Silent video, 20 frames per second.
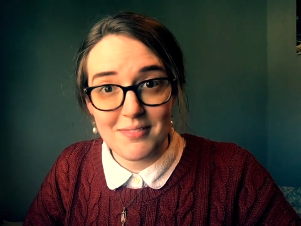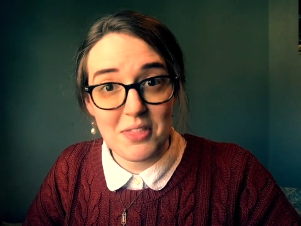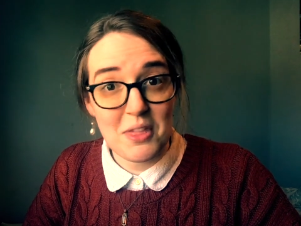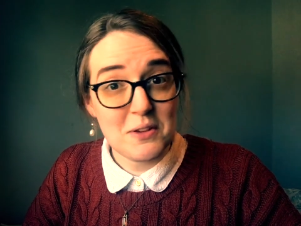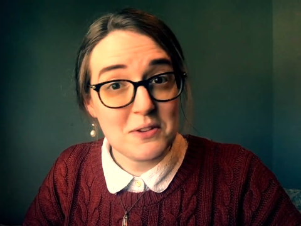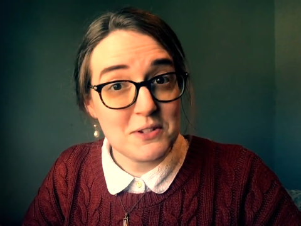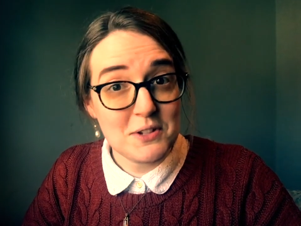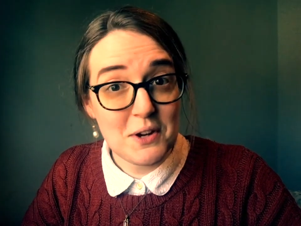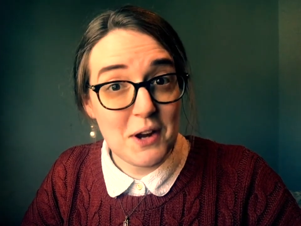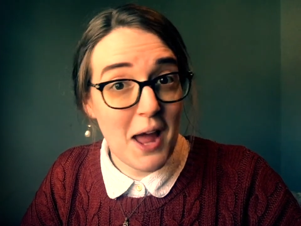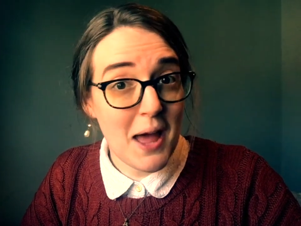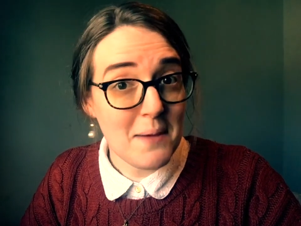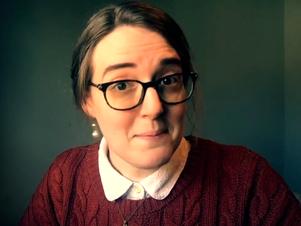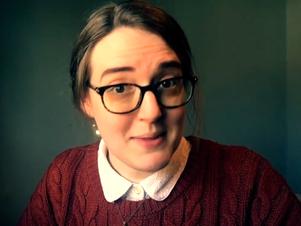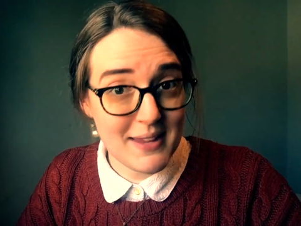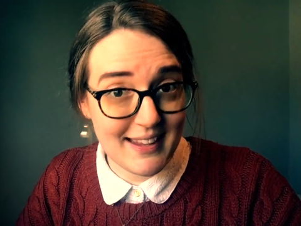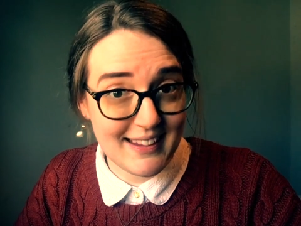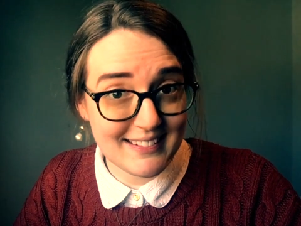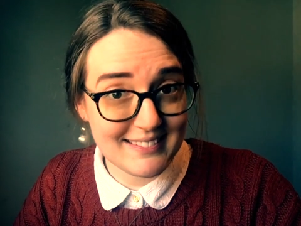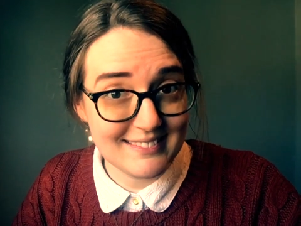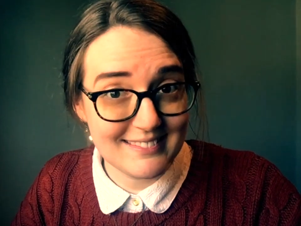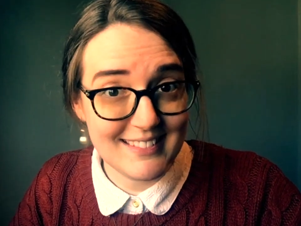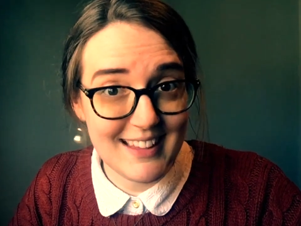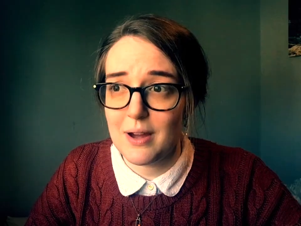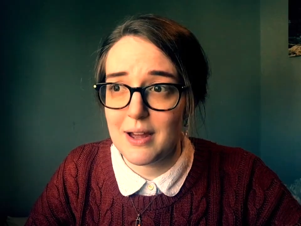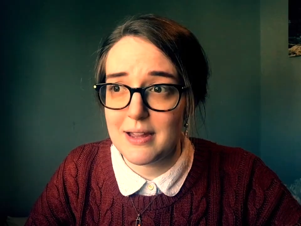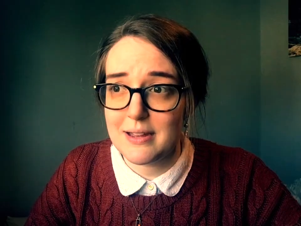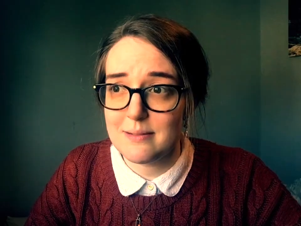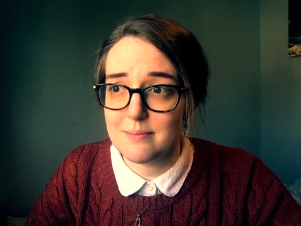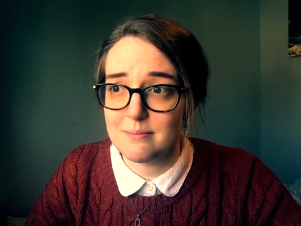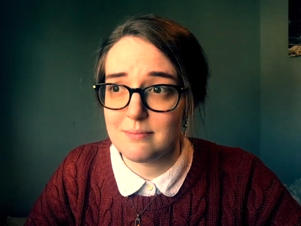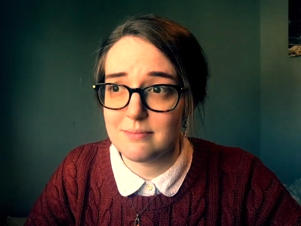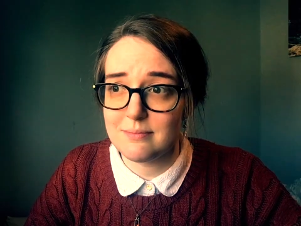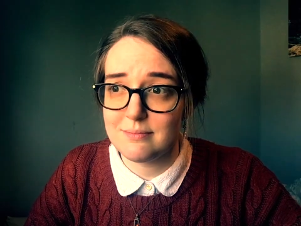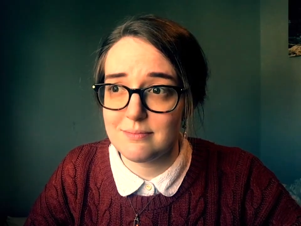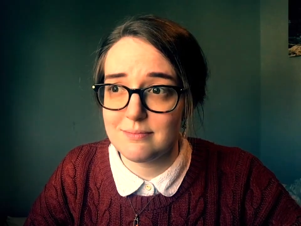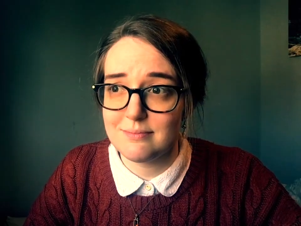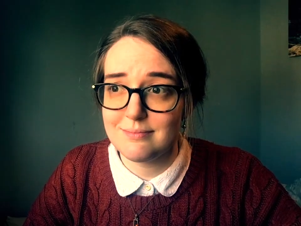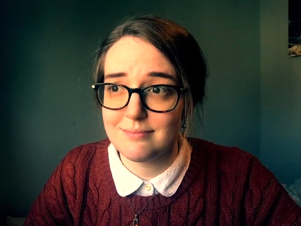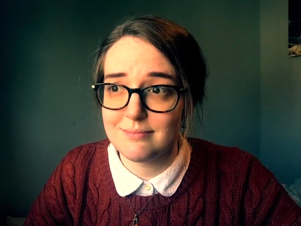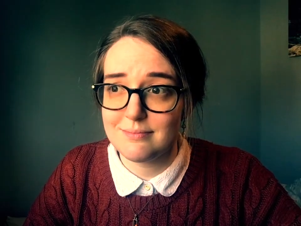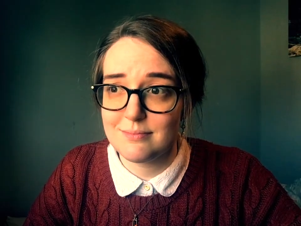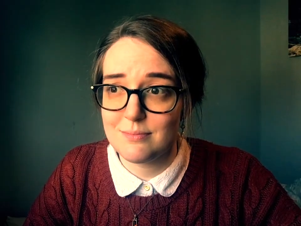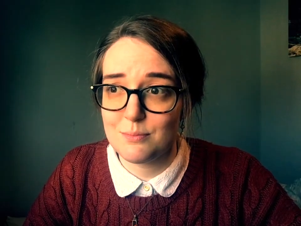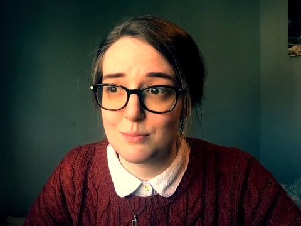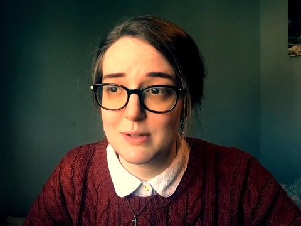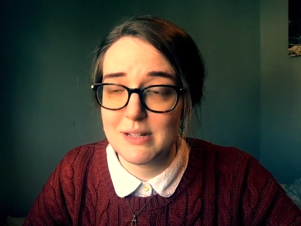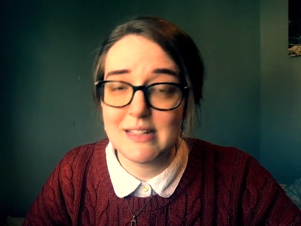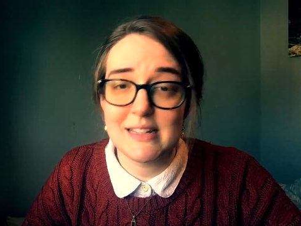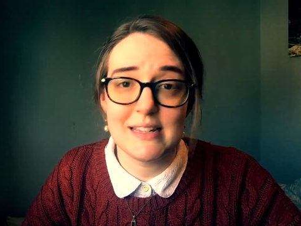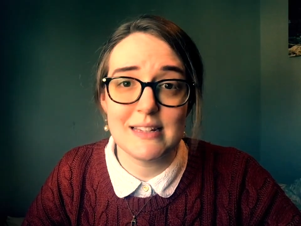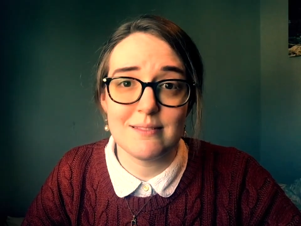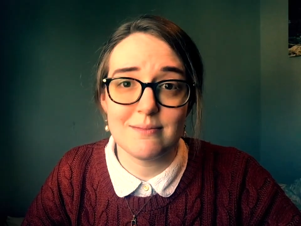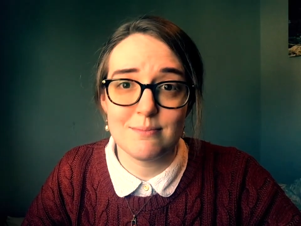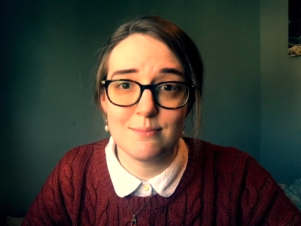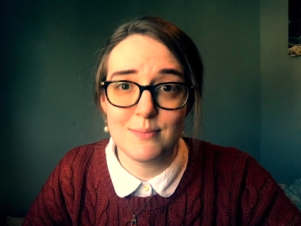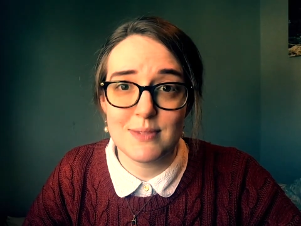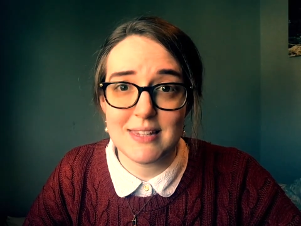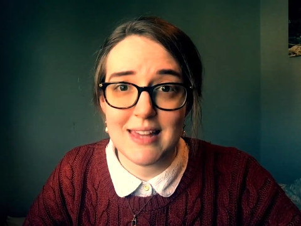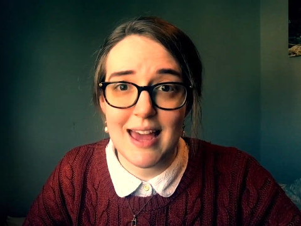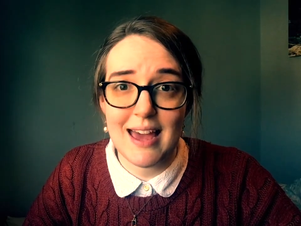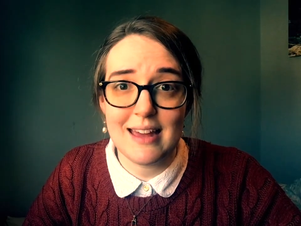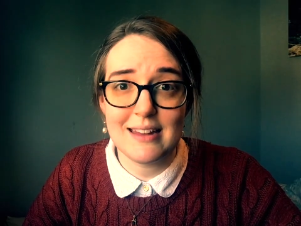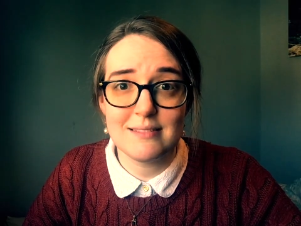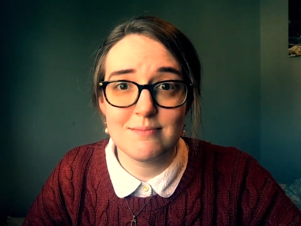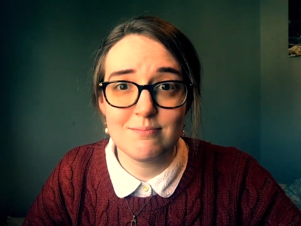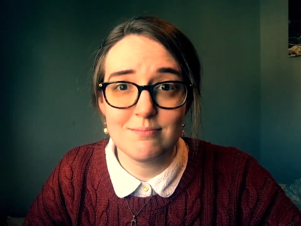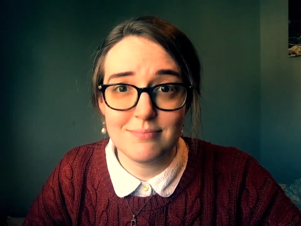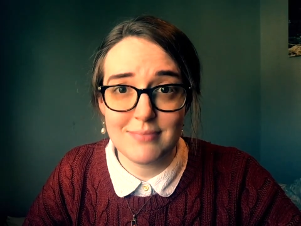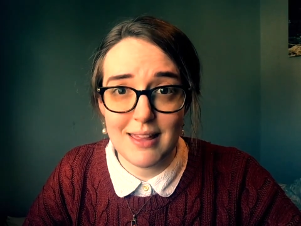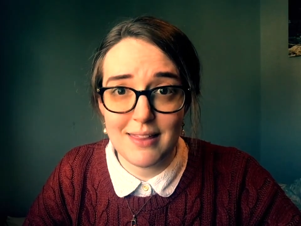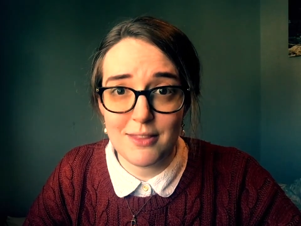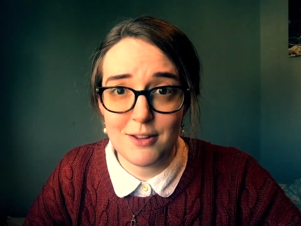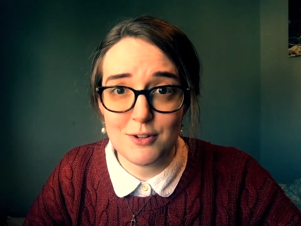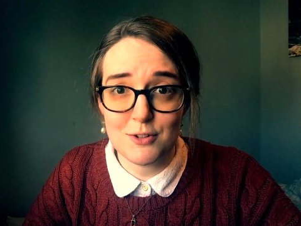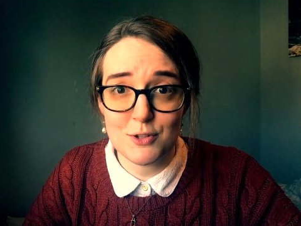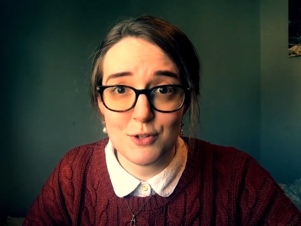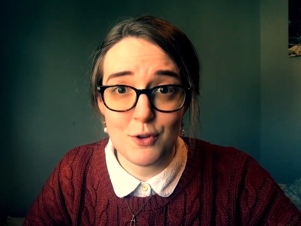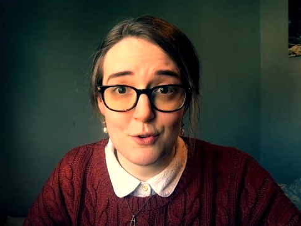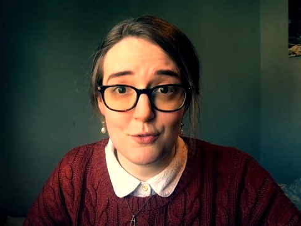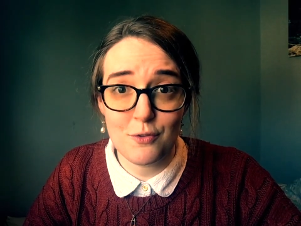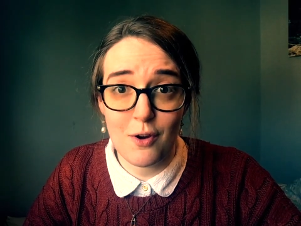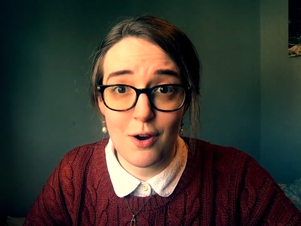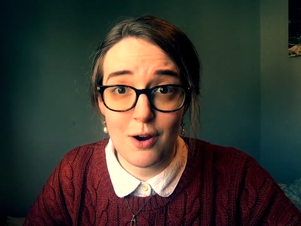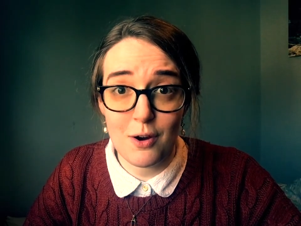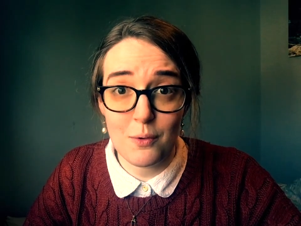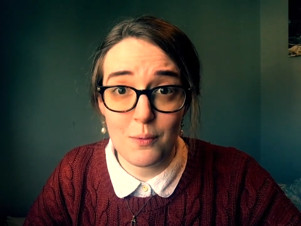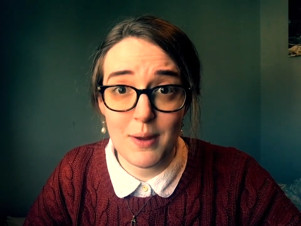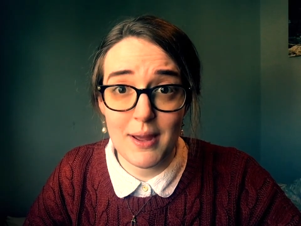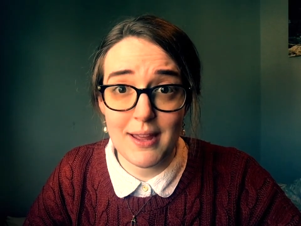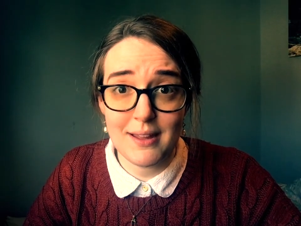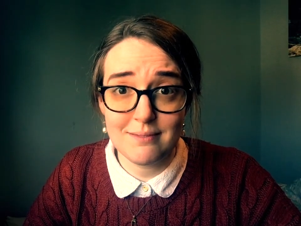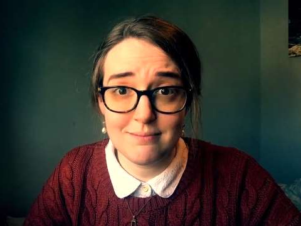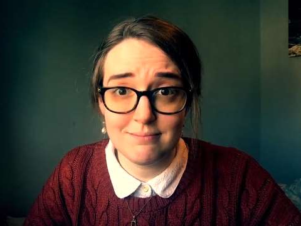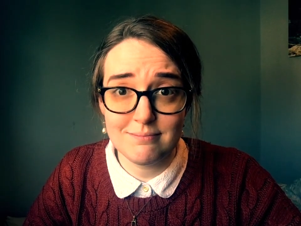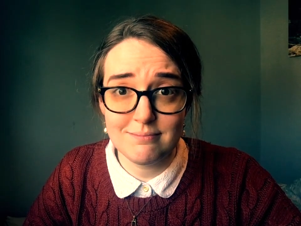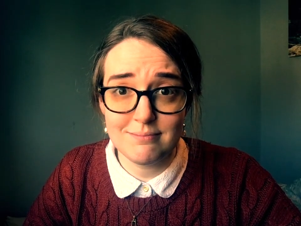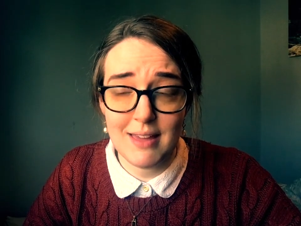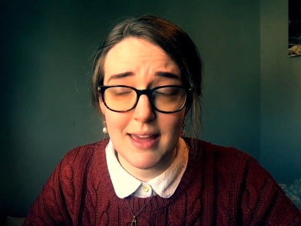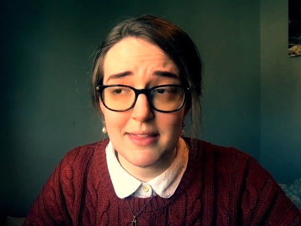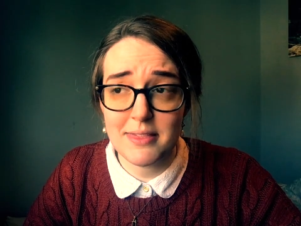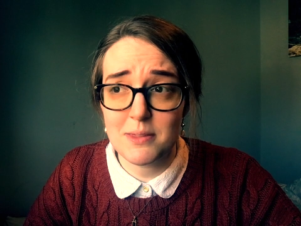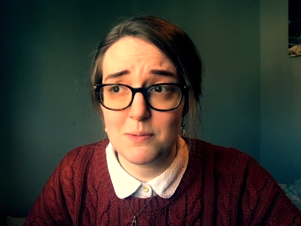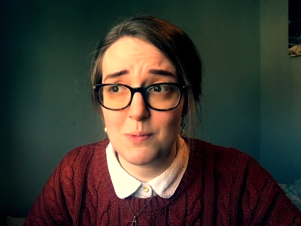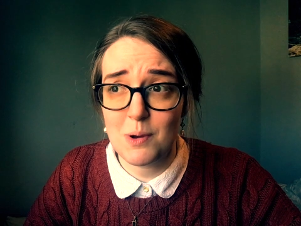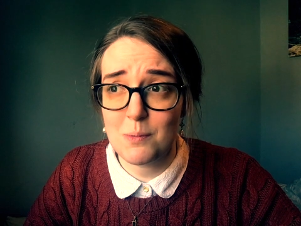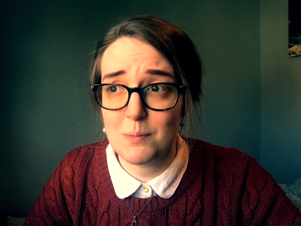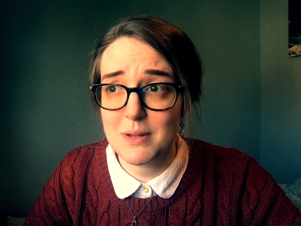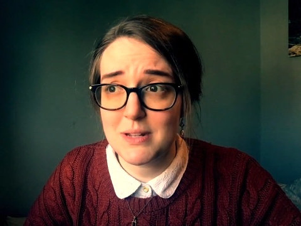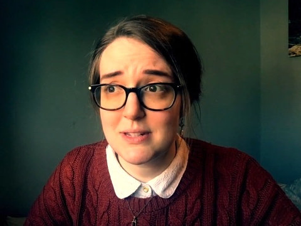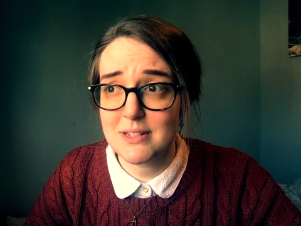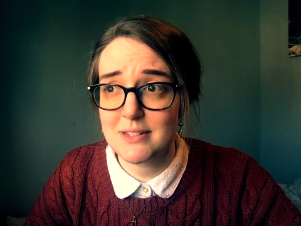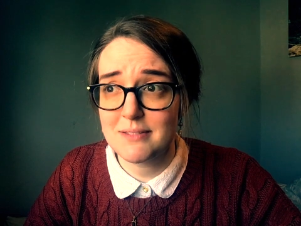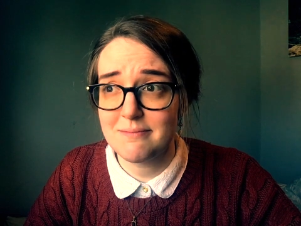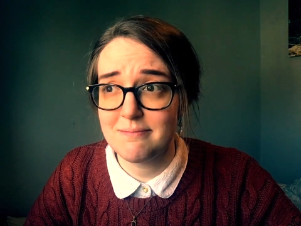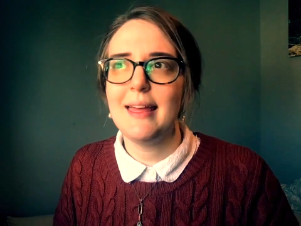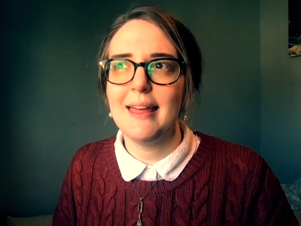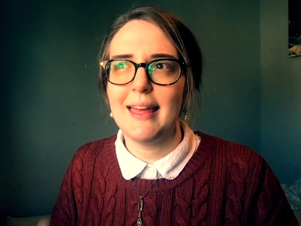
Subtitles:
those are coming. I'm really sad that they're so far away at the moment.